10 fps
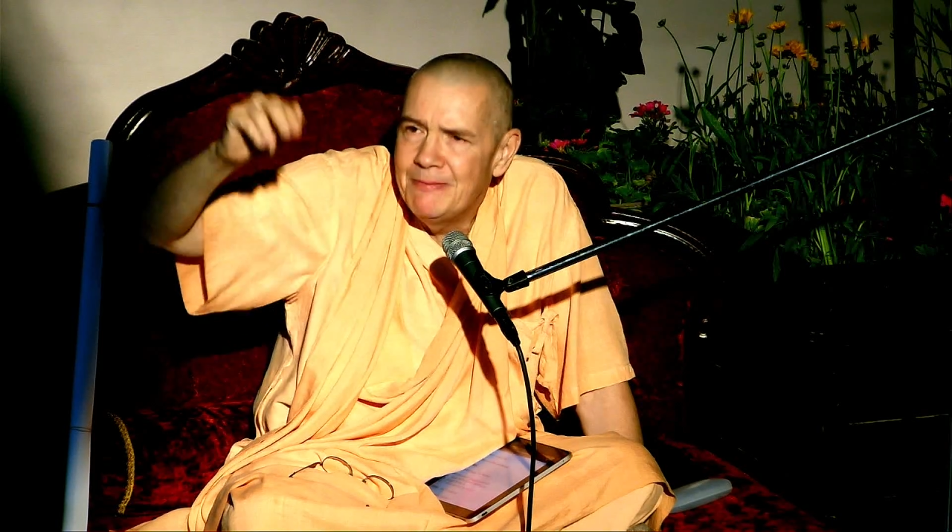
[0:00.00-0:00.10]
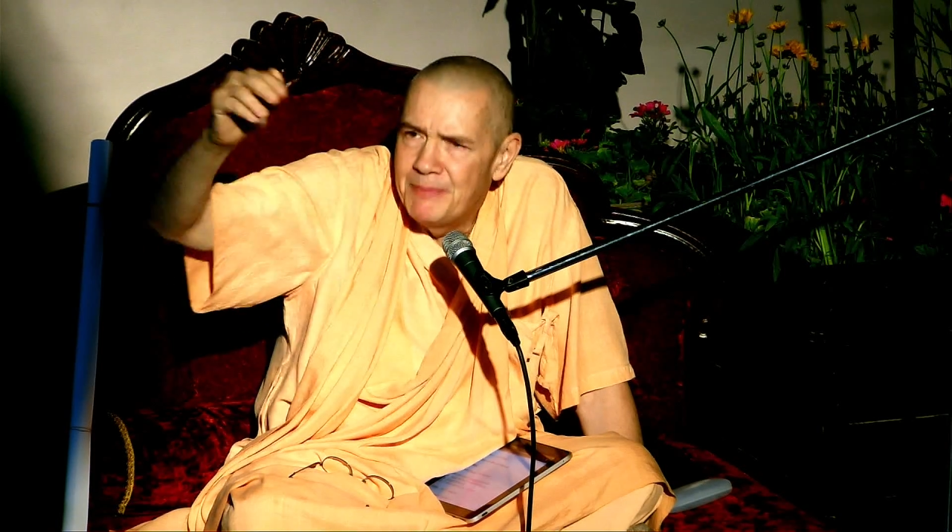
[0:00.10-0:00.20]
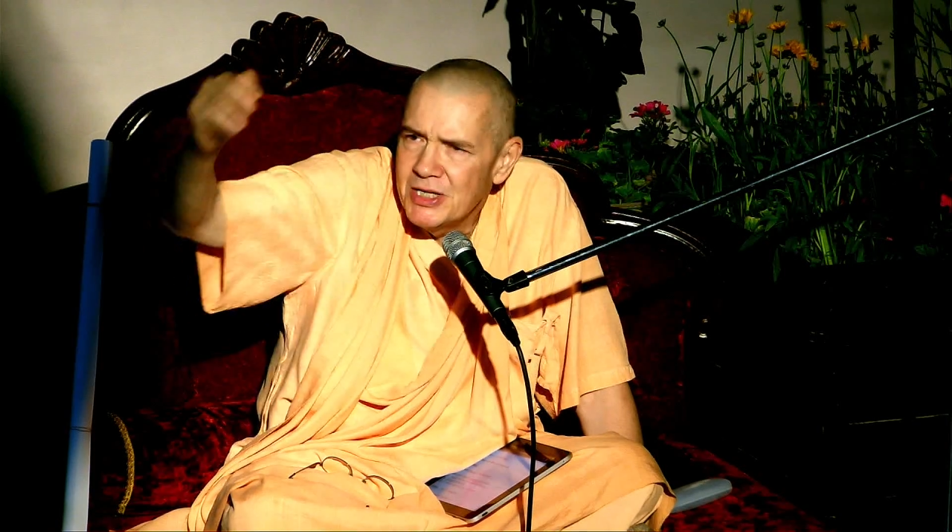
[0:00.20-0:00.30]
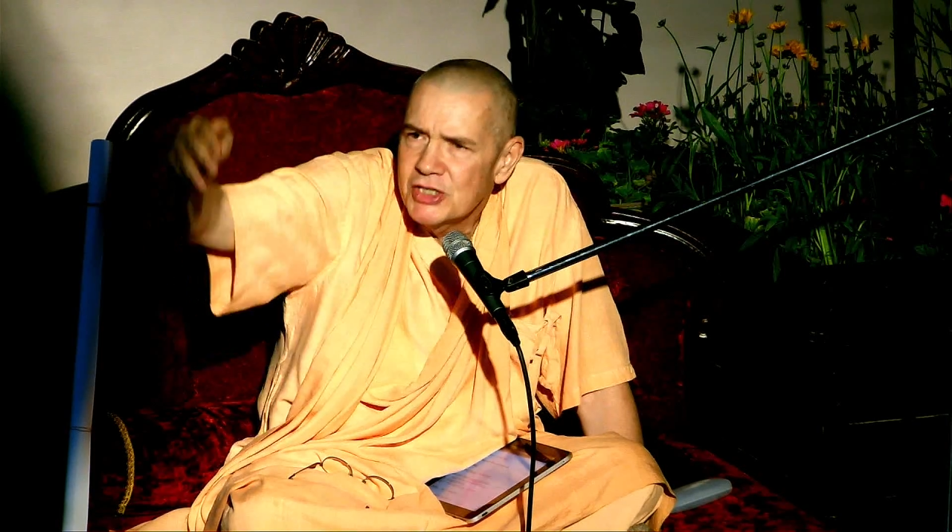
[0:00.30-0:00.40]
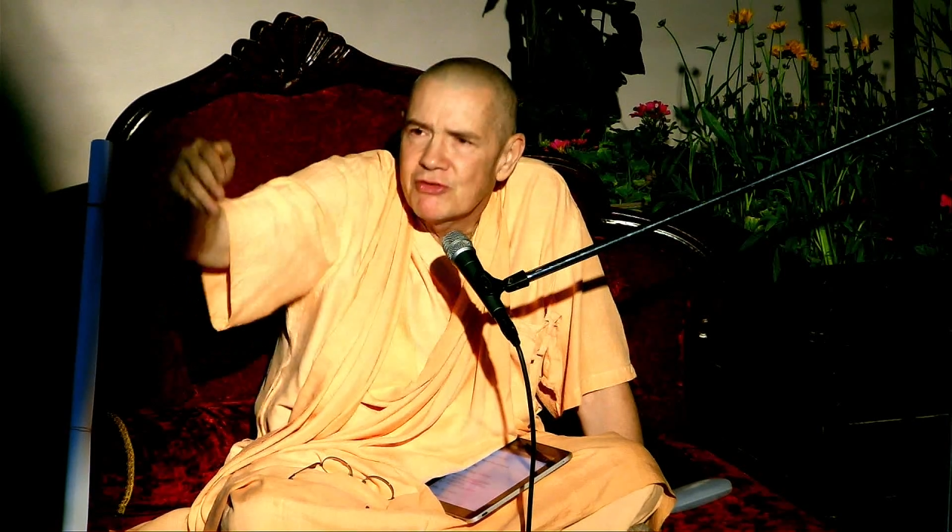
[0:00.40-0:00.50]

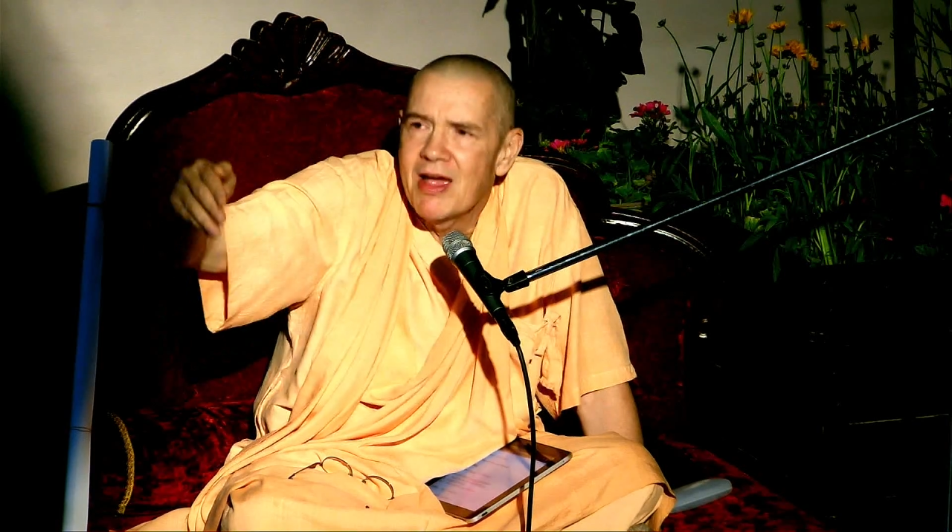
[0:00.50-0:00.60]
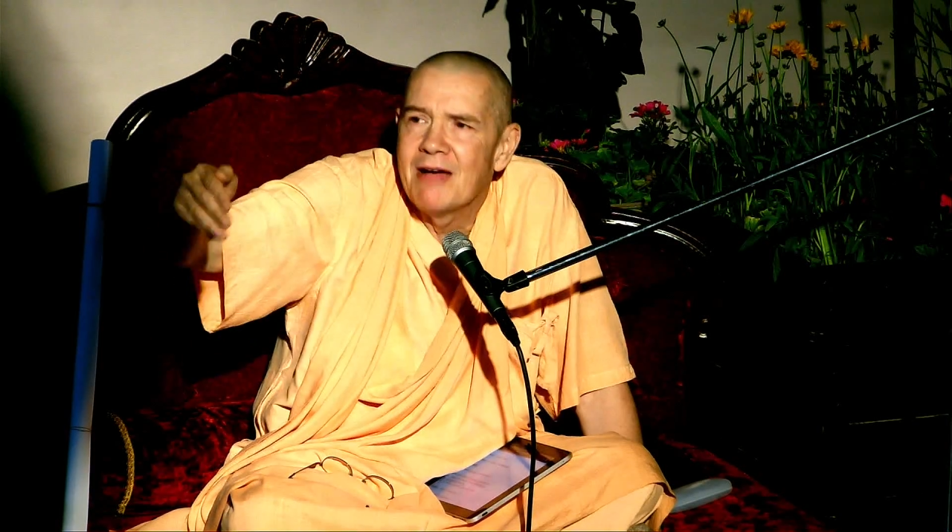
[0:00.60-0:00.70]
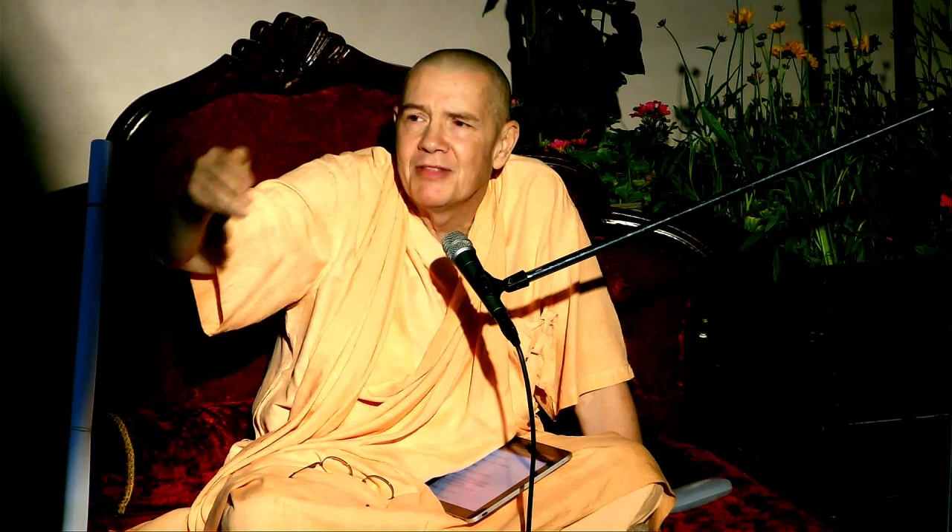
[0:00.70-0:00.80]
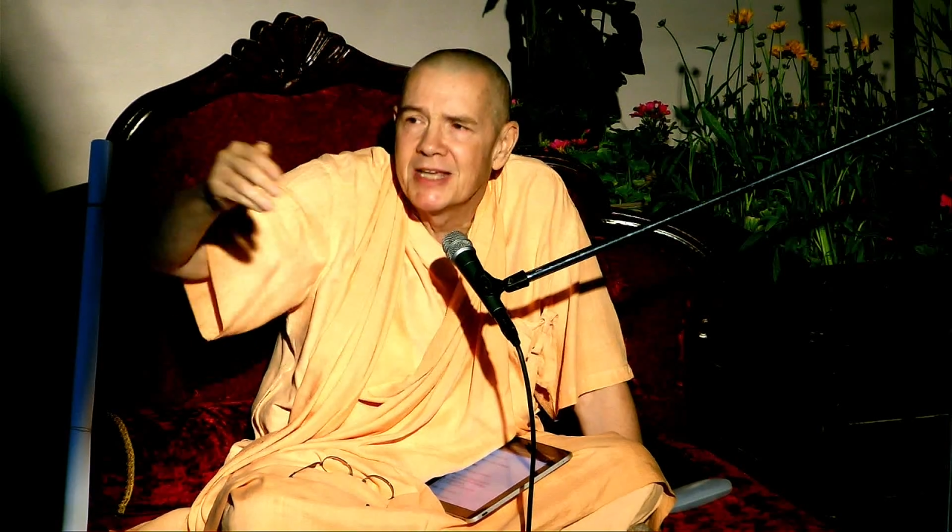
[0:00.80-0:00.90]
been traveling